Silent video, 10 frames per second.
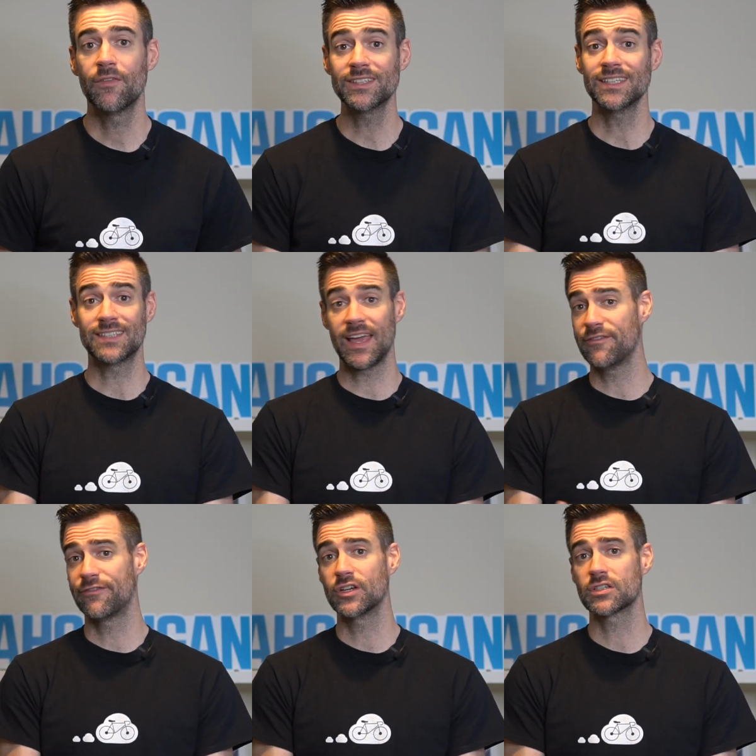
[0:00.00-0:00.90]
This is a
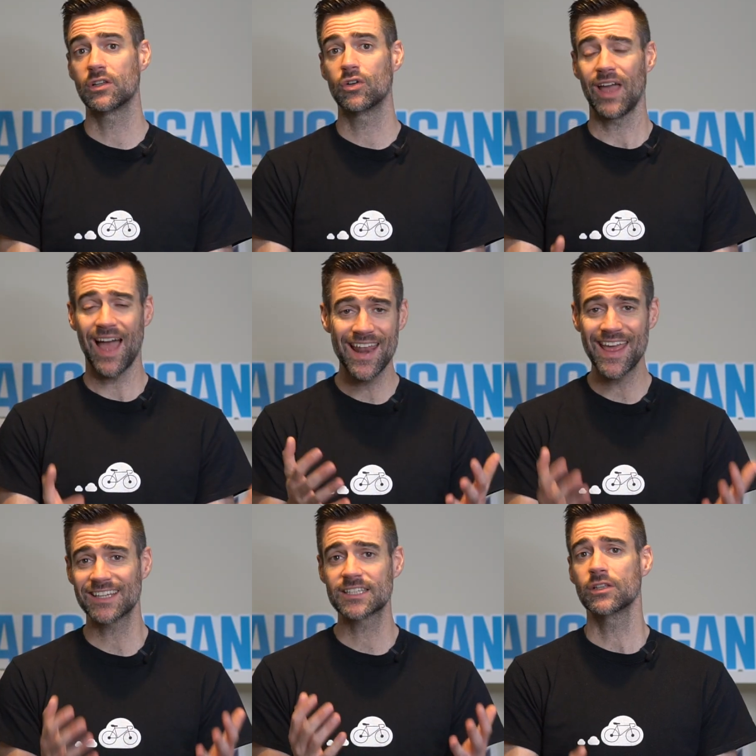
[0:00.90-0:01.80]
first look, an
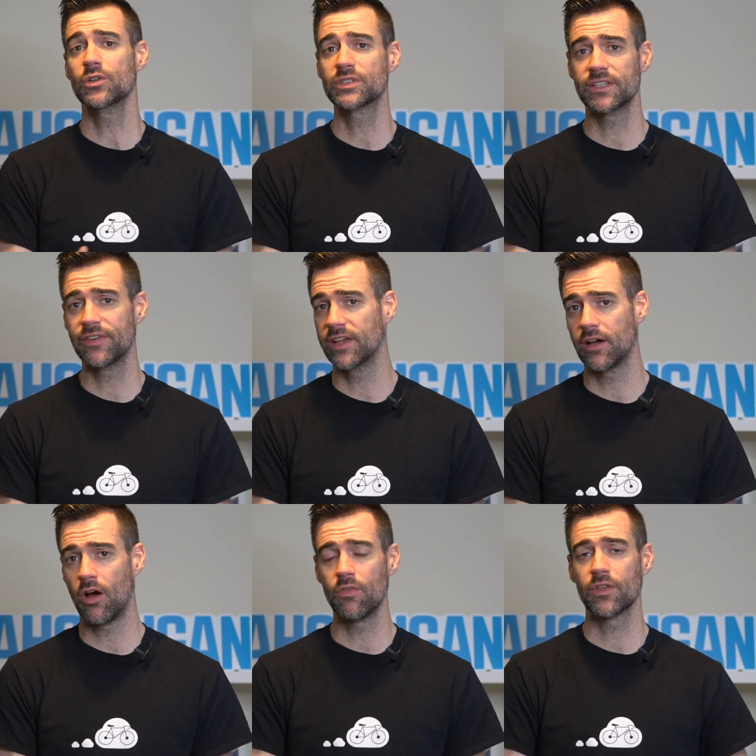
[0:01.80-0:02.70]
exclusive
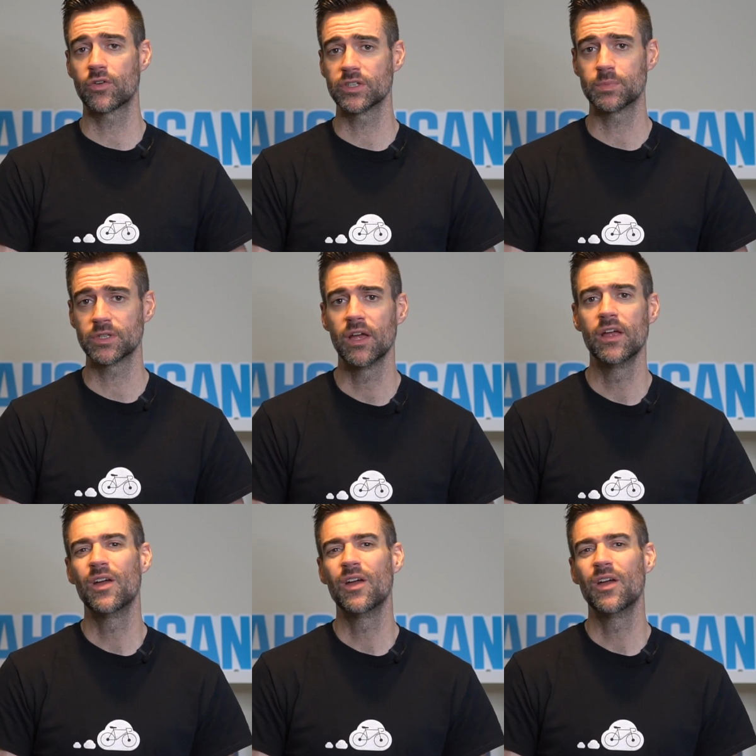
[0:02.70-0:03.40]
here on the Chris Pritchard.